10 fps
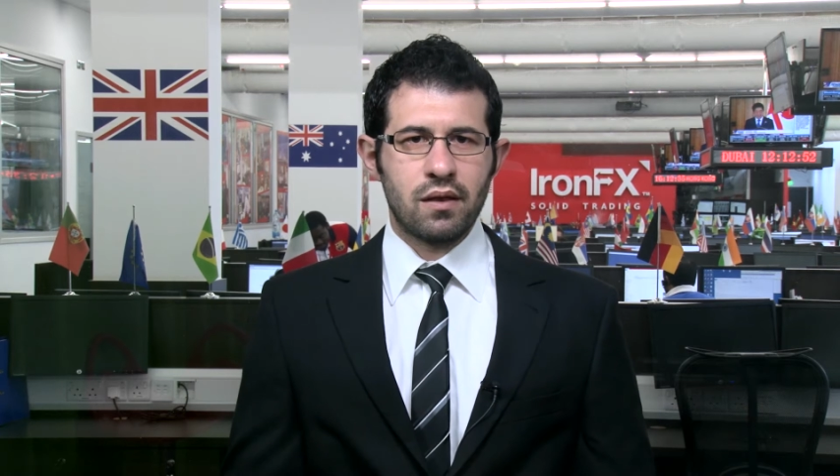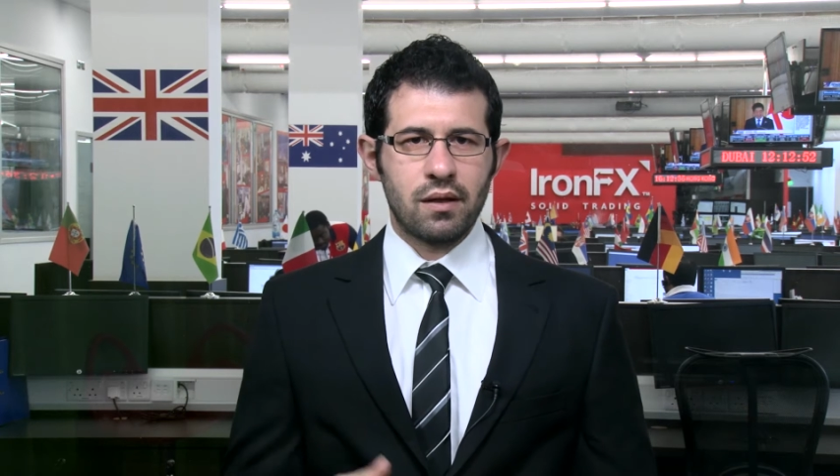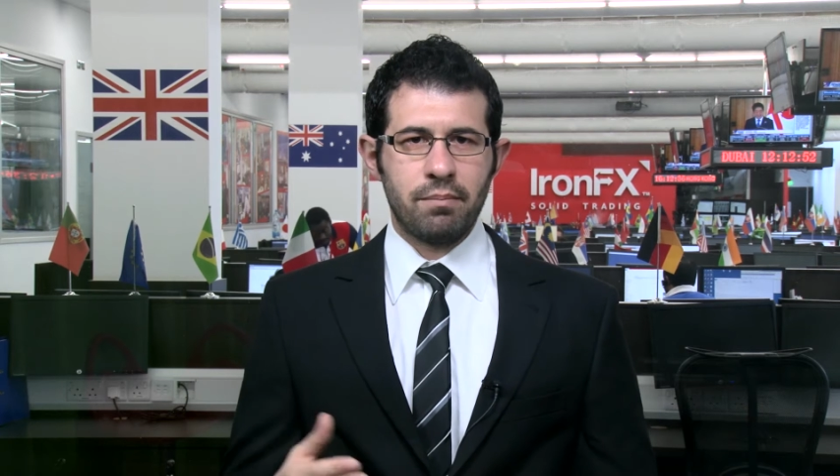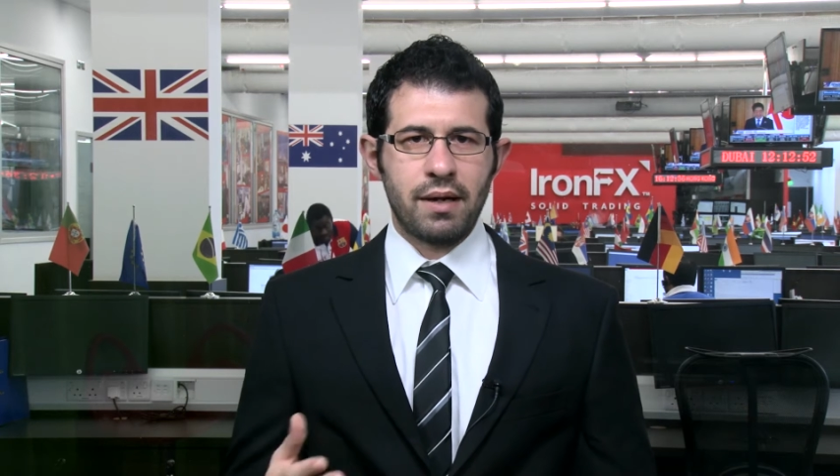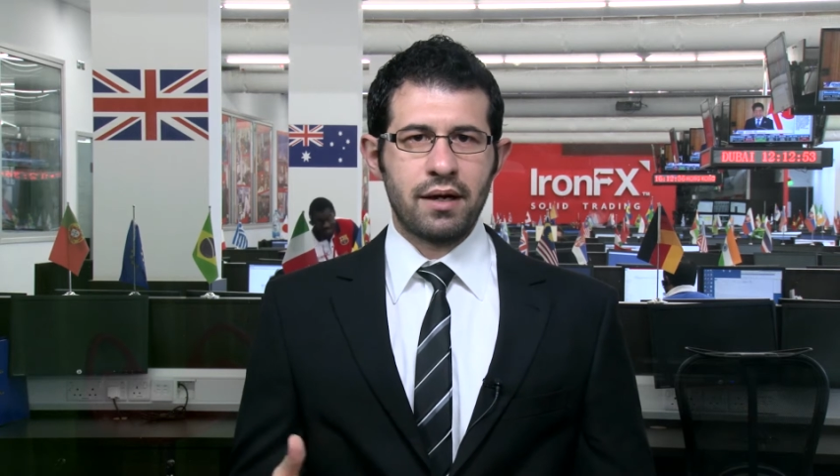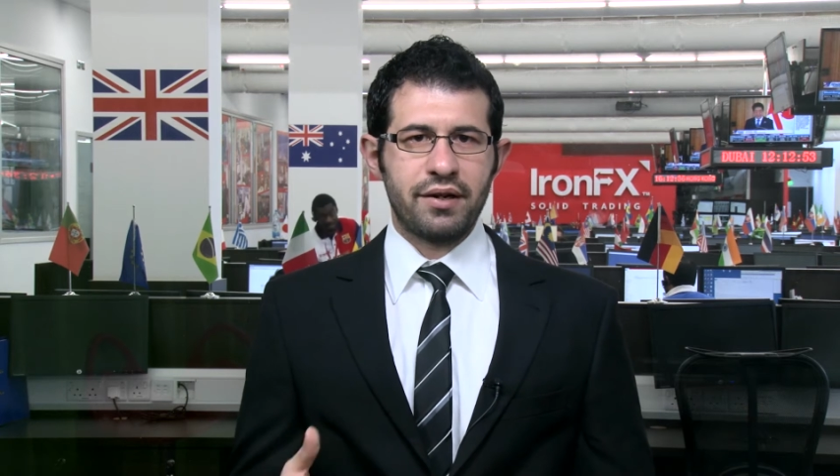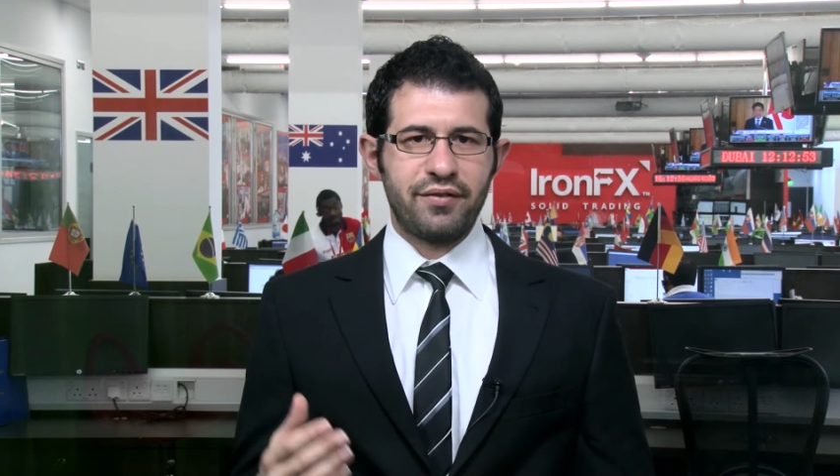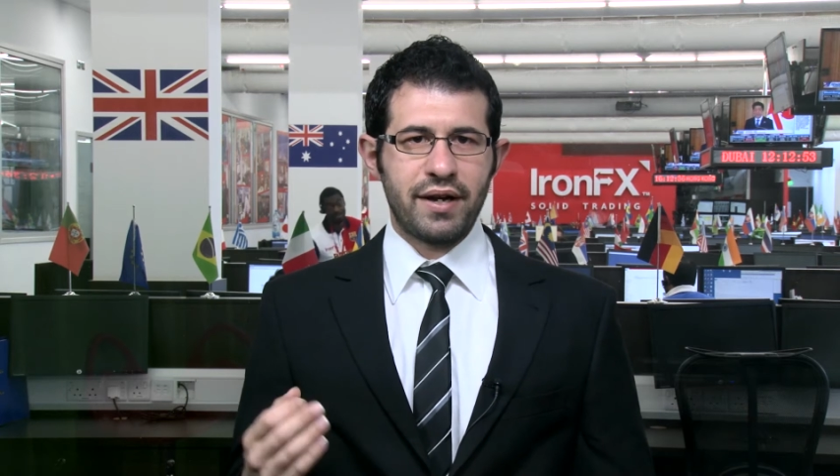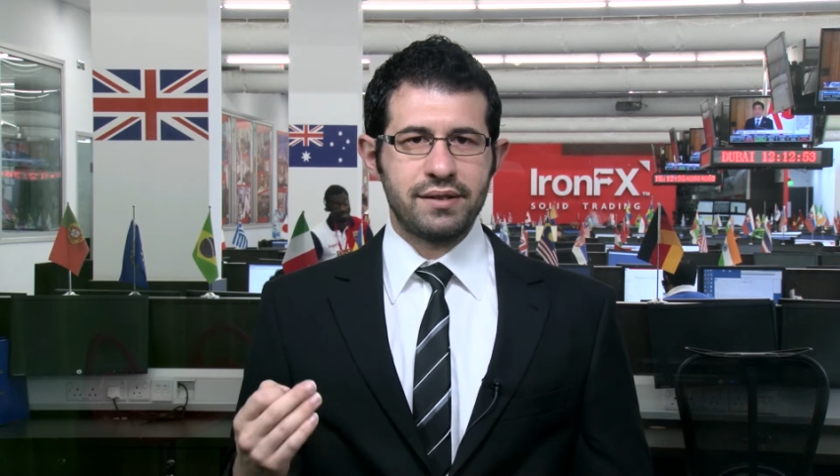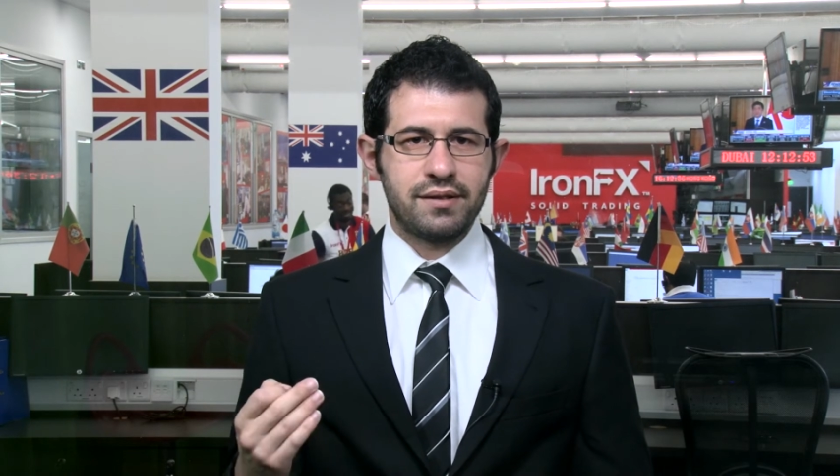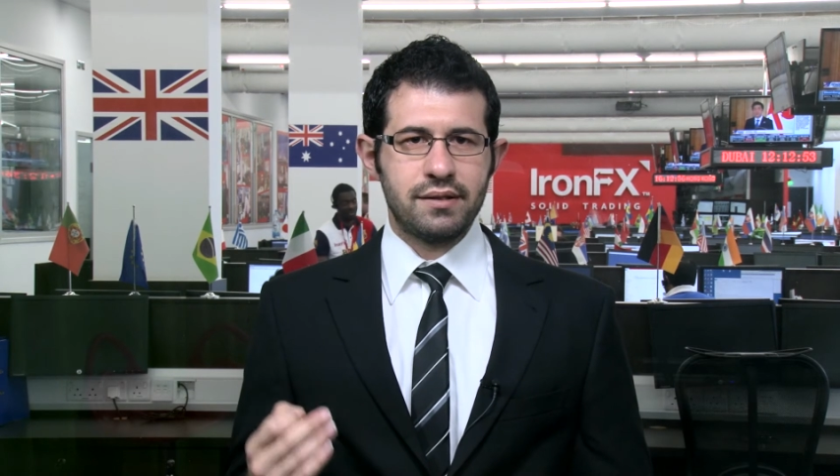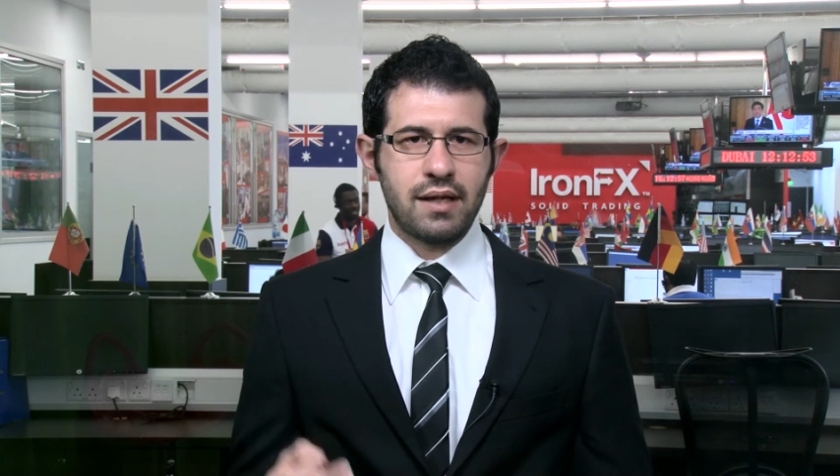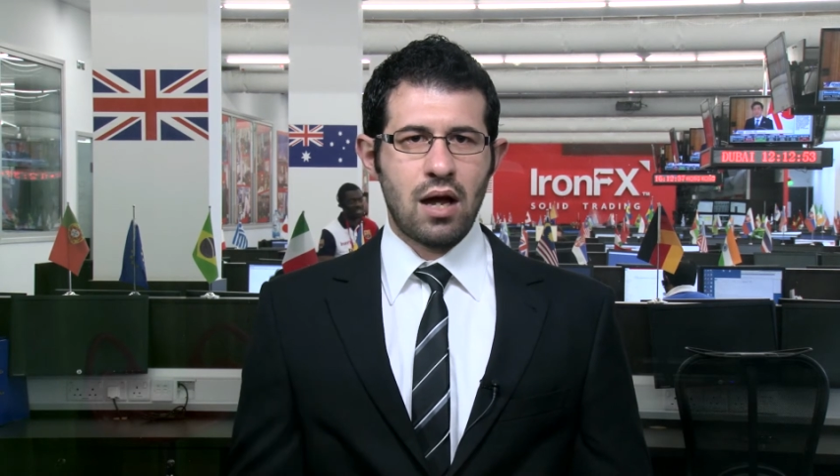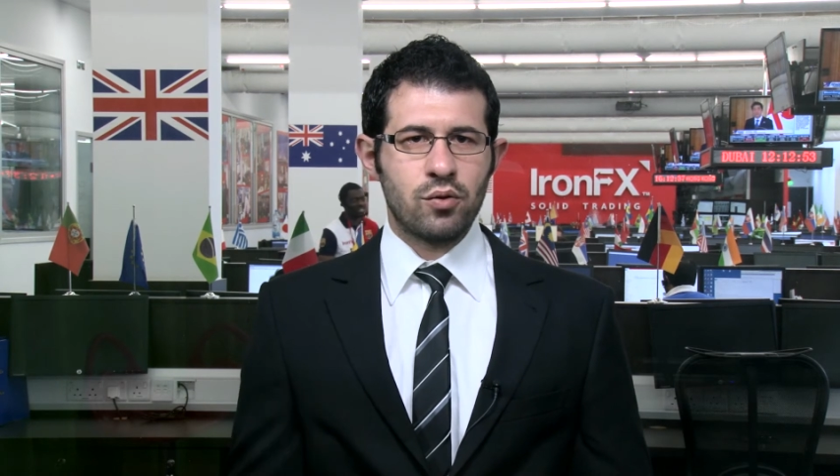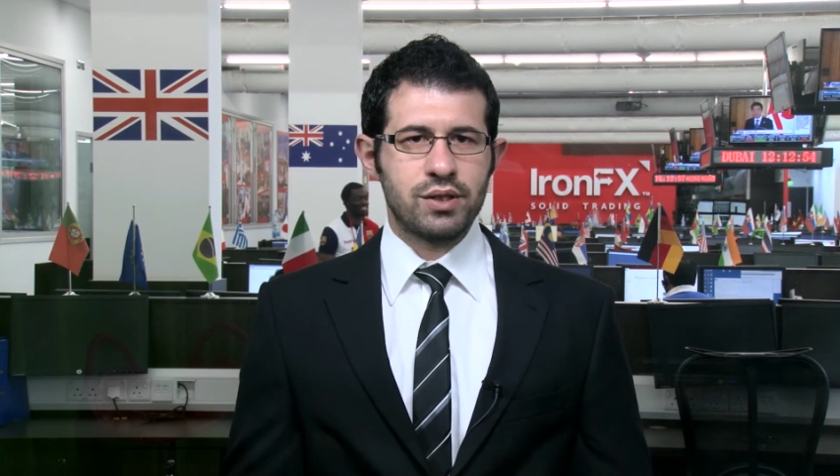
The bank revised down